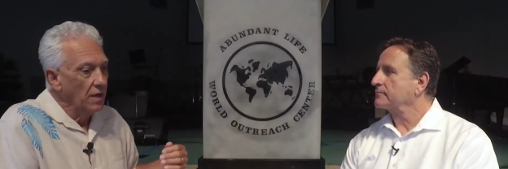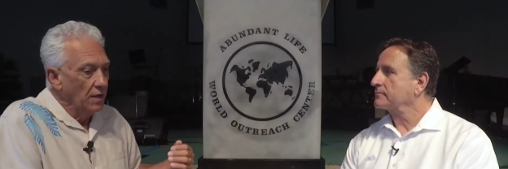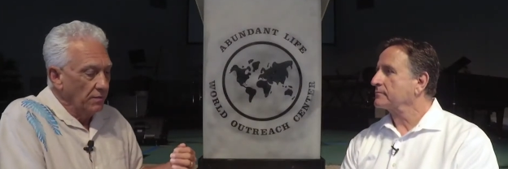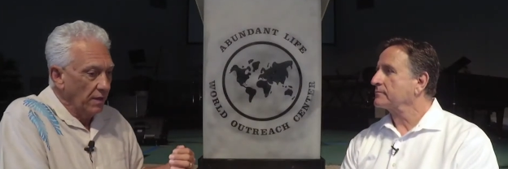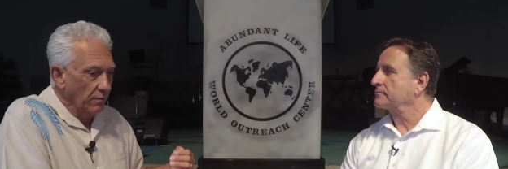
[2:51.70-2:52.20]

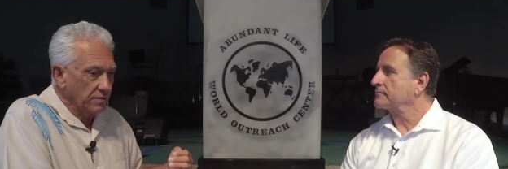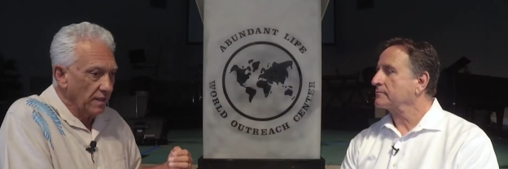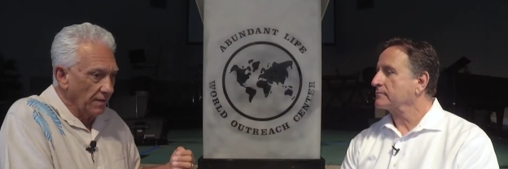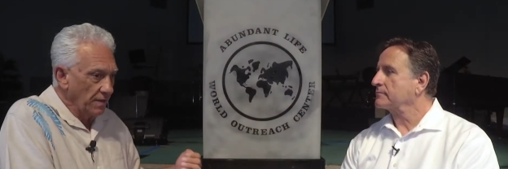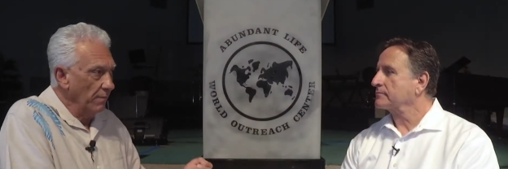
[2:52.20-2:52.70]
Speaker 1: there was
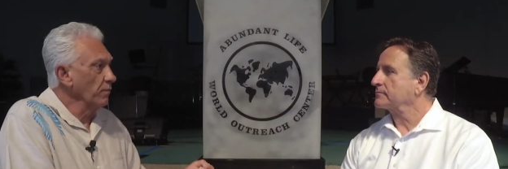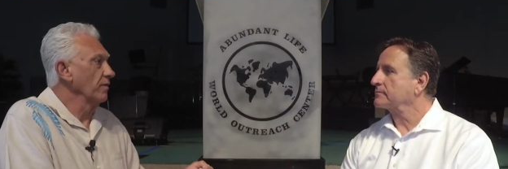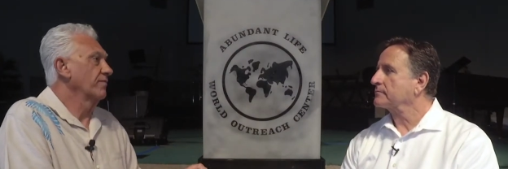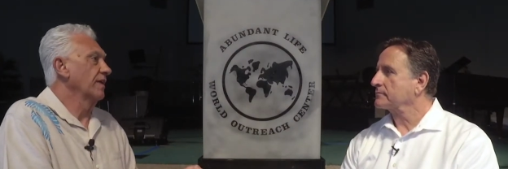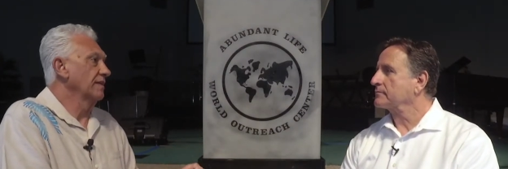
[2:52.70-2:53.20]
a number
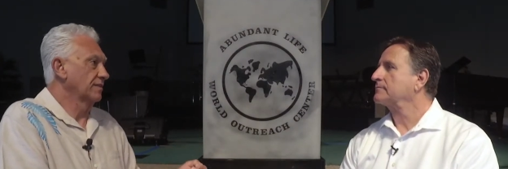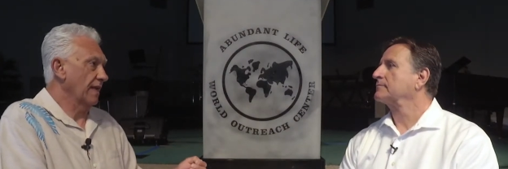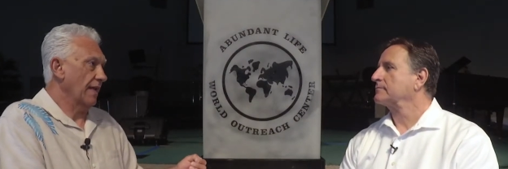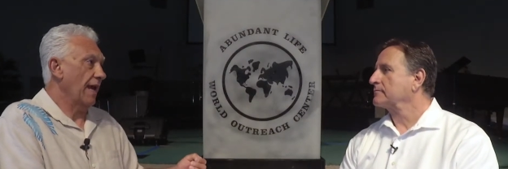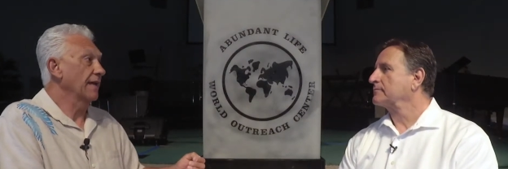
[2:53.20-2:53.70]
of things
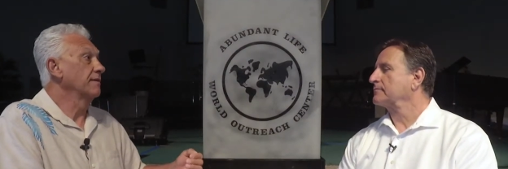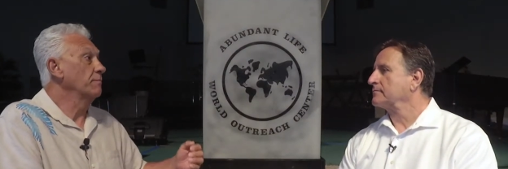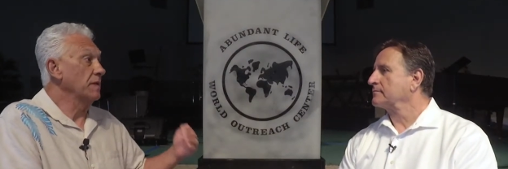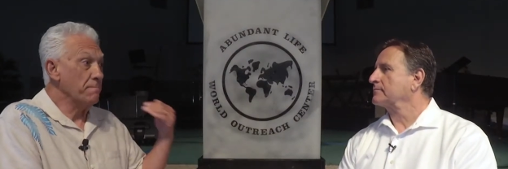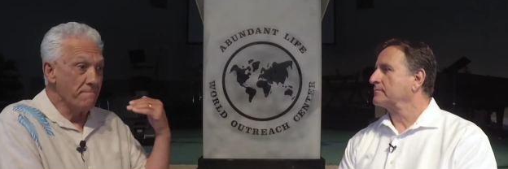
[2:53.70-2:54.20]
that had to
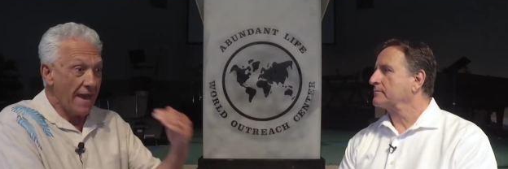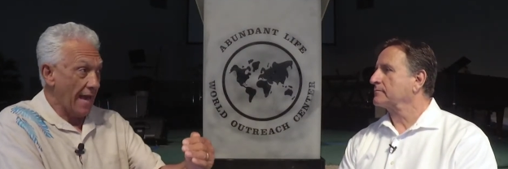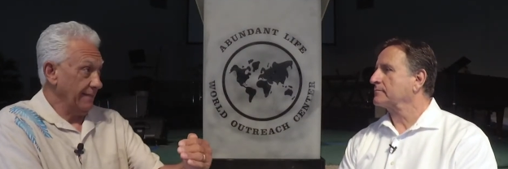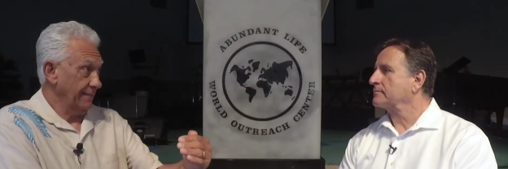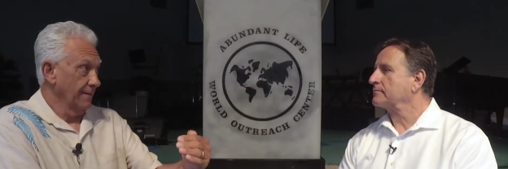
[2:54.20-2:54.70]
be
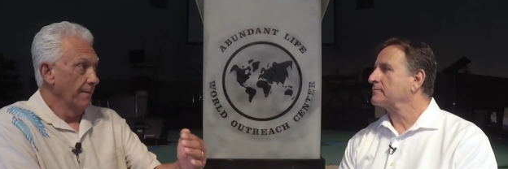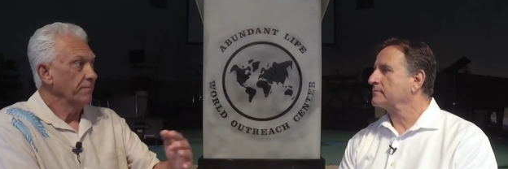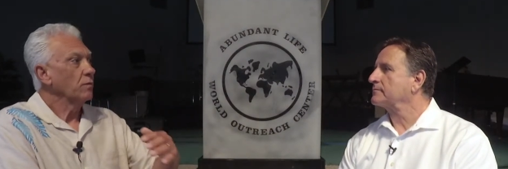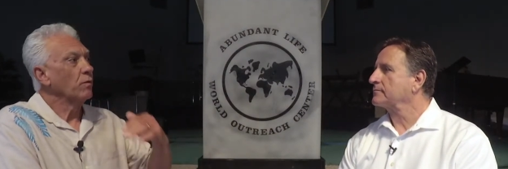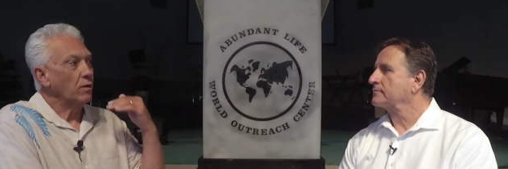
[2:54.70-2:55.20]
met
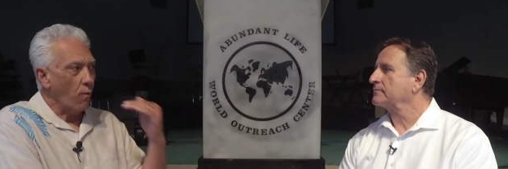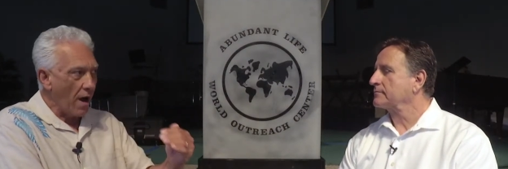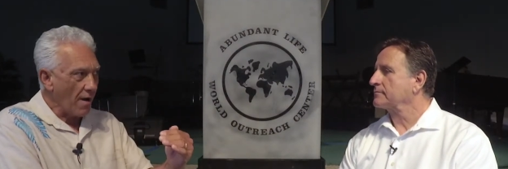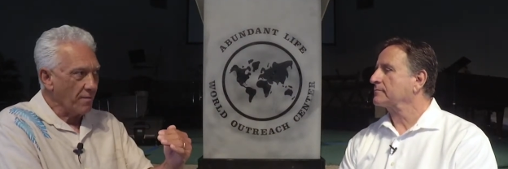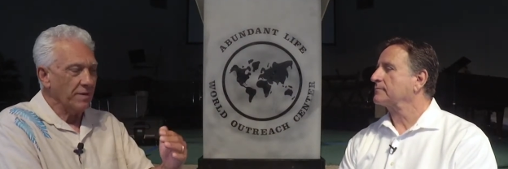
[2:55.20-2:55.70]

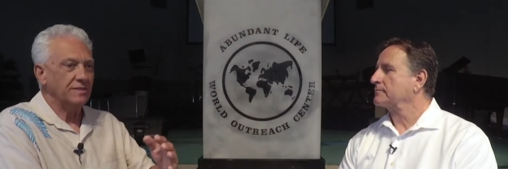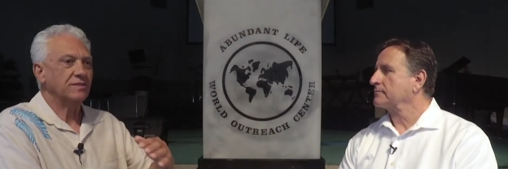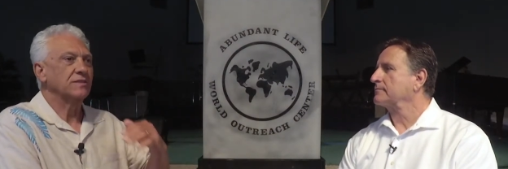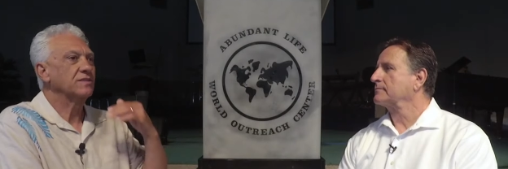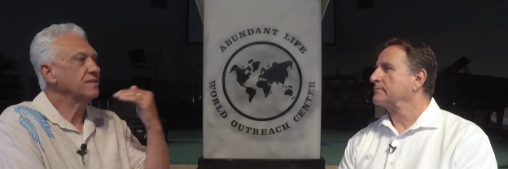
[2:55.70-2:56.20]

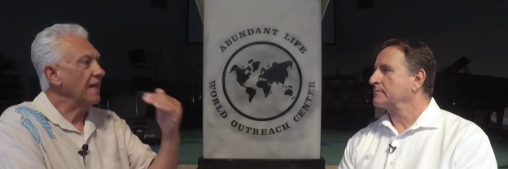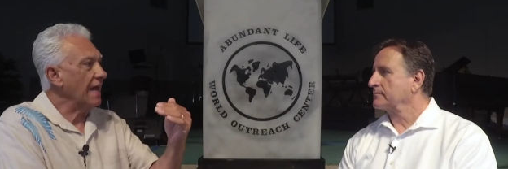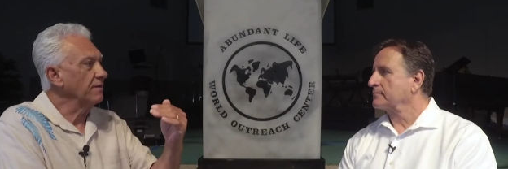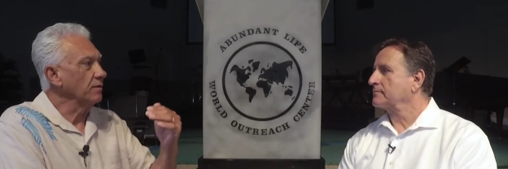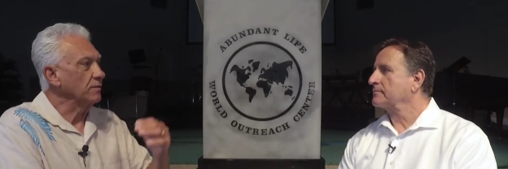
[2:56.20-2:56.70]
requirements,
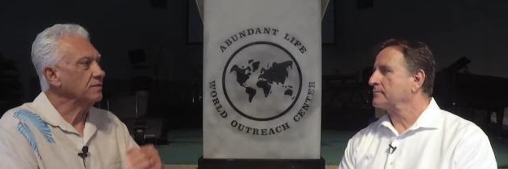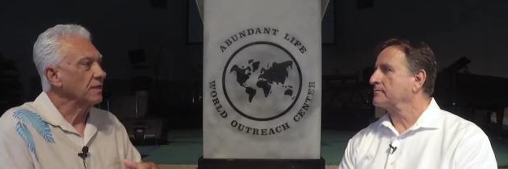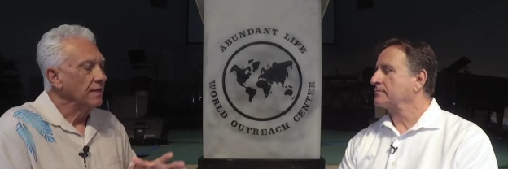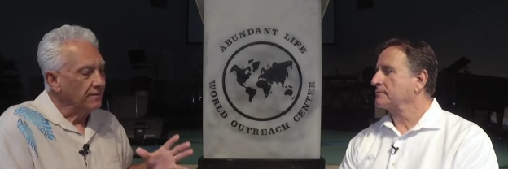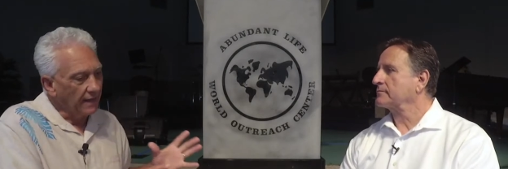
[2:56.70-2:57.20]
standards
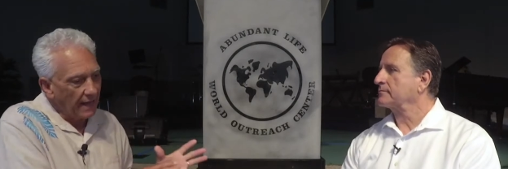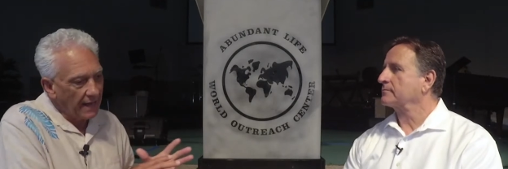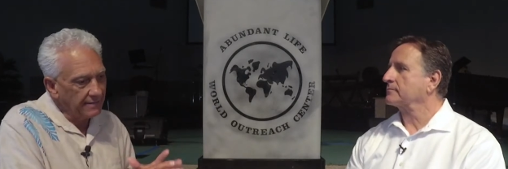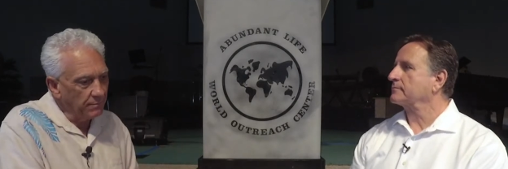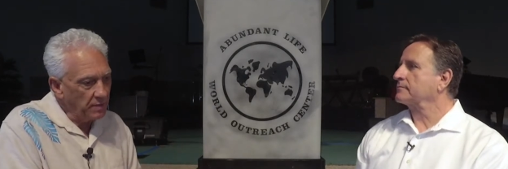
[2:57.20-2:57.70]
that
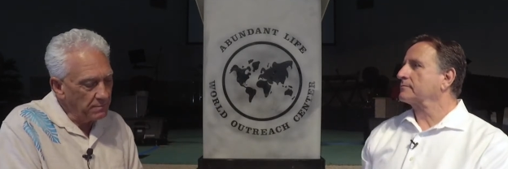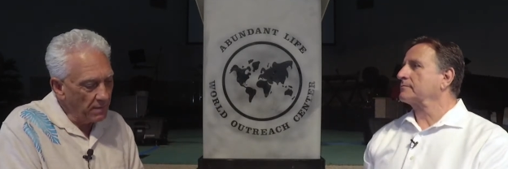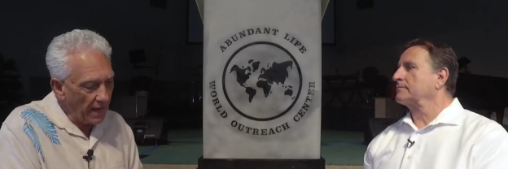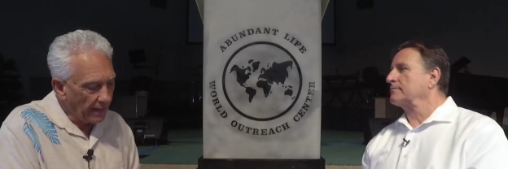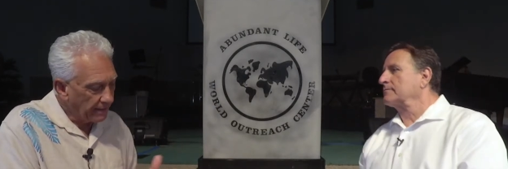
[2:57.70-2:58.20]
had to be
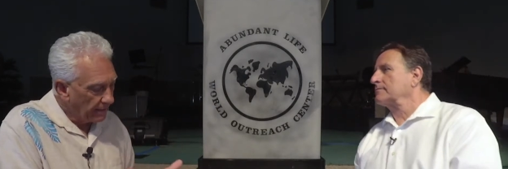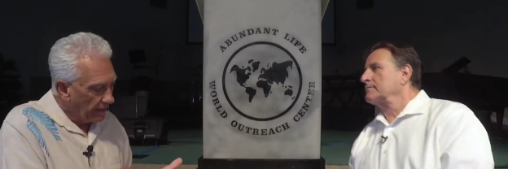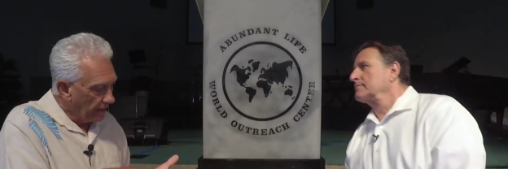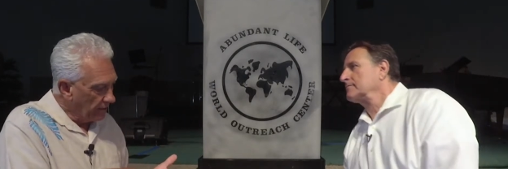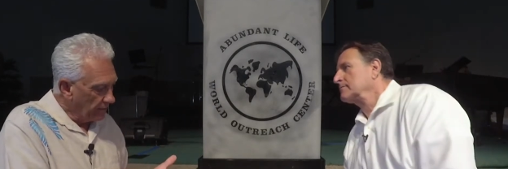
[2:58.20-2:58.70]
met.
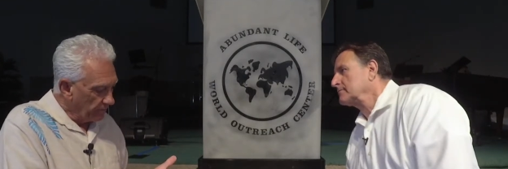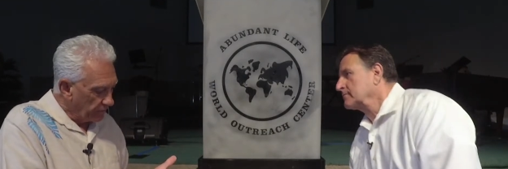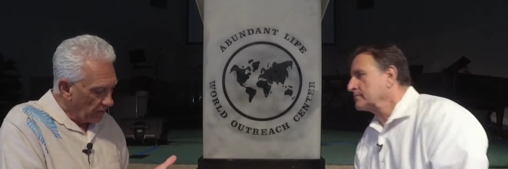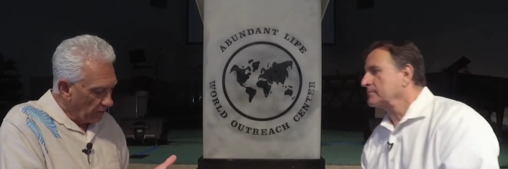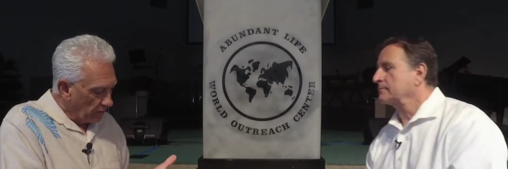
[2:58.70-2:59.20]
And
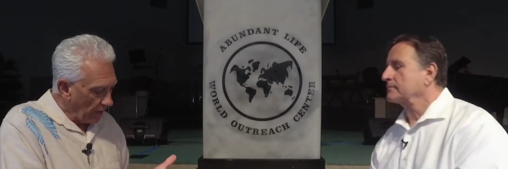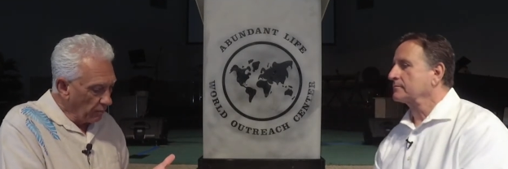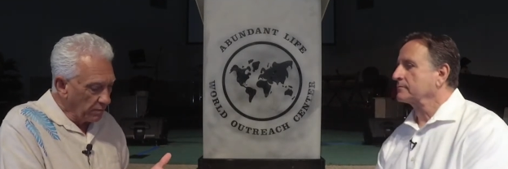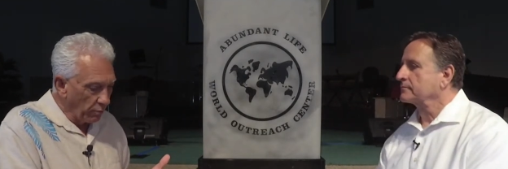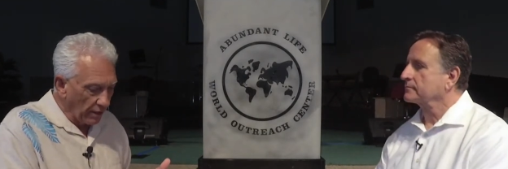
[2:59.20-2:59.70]
they
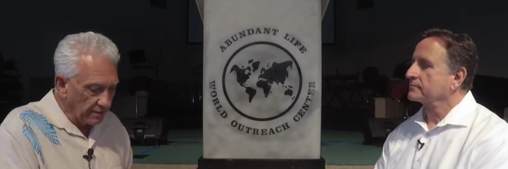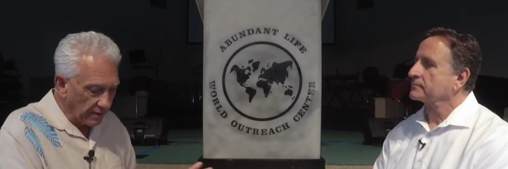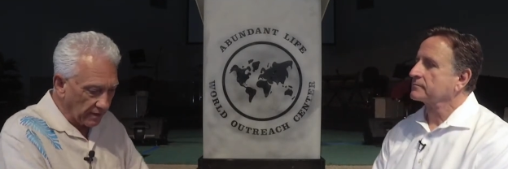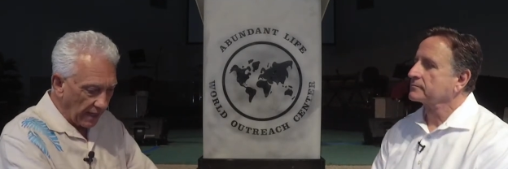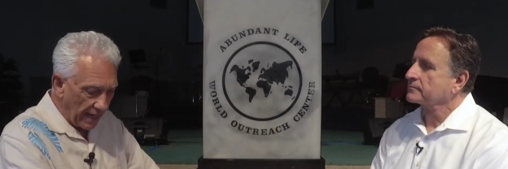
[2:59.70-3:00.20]
would bring
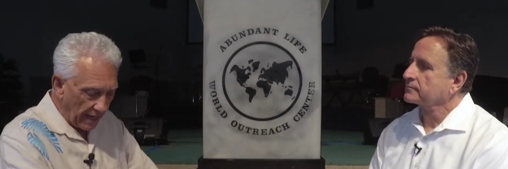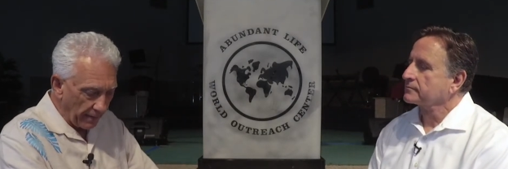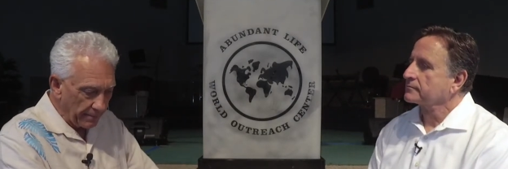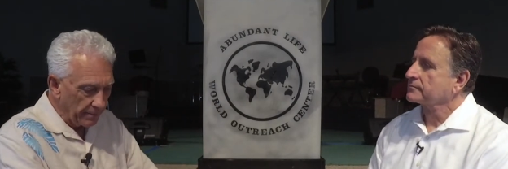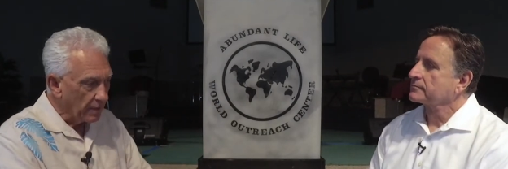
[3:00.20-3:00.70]
the
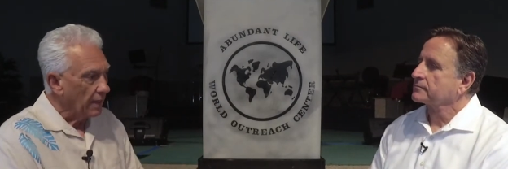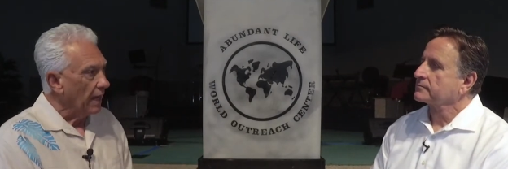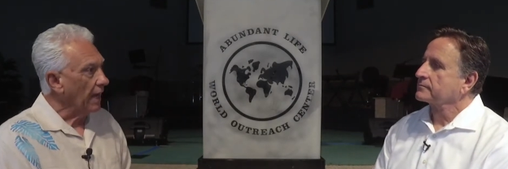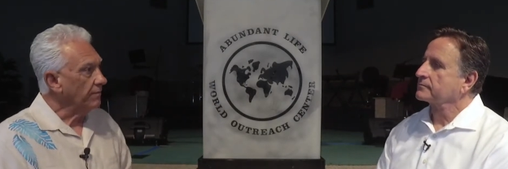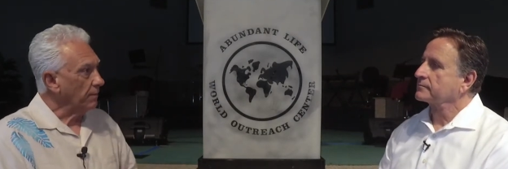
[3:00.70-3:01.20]
lamb, and the